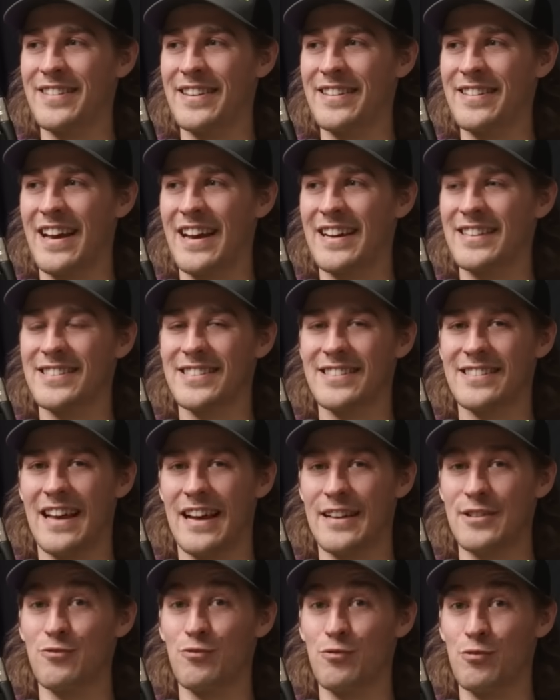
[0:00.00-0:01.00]
Like,
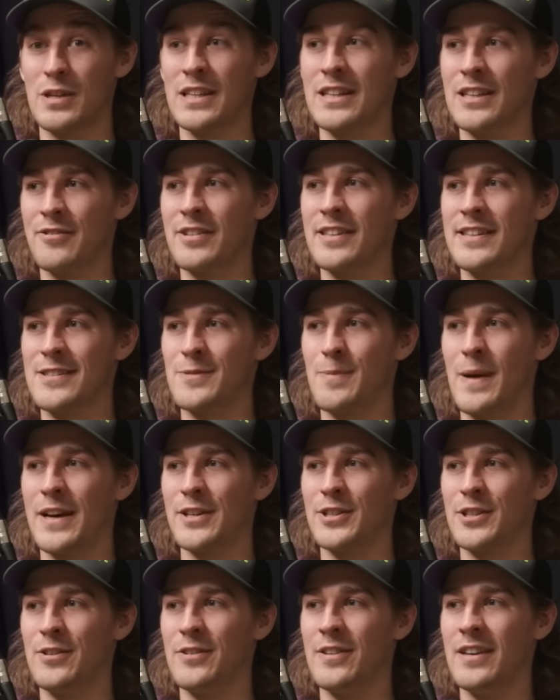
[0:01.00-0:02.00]
that's really, really
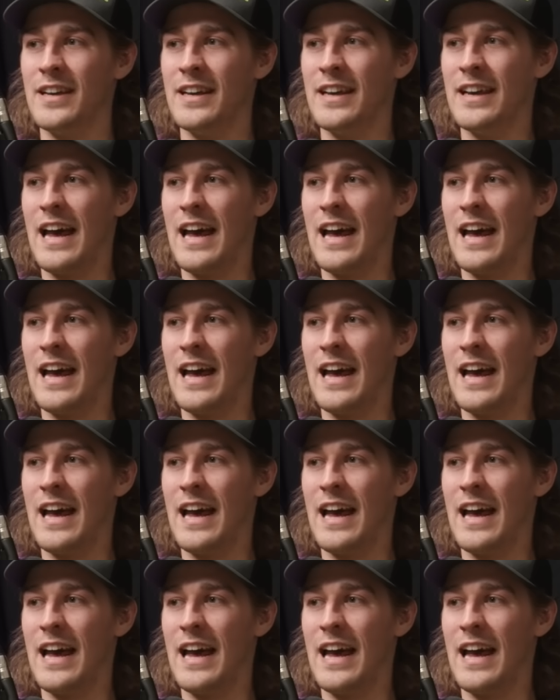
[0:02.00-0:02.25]
special.